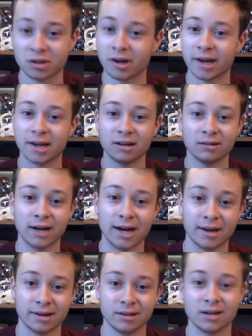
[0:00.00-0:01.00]
like
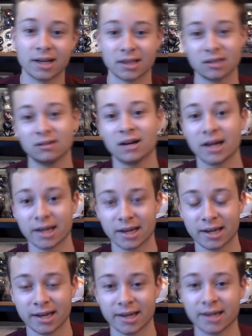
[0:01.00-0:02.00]
Aladdin, like The Lion
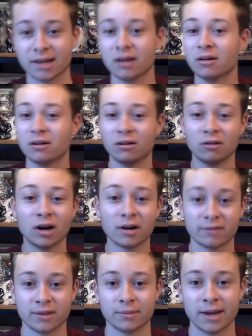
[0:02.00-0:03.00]
King. A lot
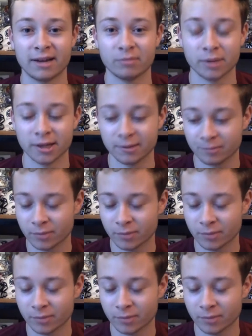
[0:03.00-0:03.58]
of them have been.